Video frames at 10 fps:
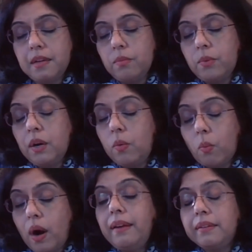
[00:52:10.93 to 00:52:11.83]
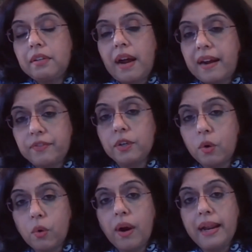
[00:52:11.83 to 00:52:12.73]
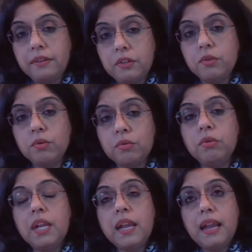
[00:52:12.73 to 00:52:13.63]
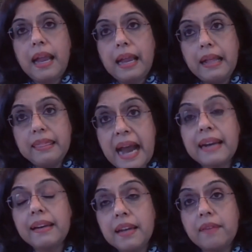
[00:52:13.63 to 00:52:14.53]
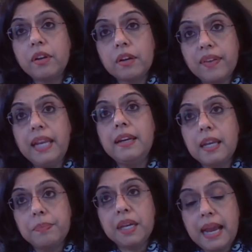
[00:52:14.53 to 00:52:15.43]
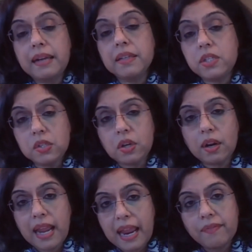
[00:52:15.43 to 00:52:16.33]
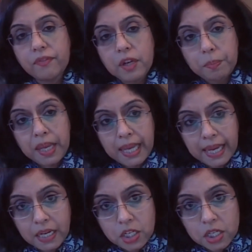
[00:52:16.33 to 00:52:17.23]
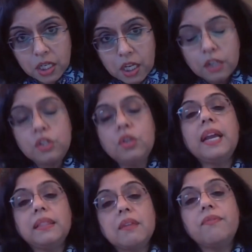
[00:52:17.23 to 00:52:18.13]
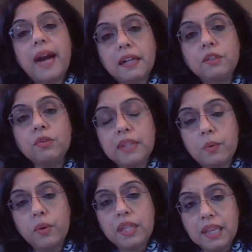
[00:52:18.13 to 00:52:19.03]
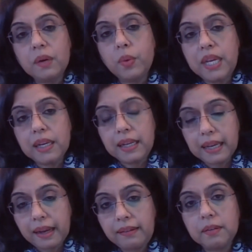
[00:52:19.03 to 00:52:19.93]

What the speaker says: don't want to have to go and do that level of in-depth analysis on every page to get the value that we think we can get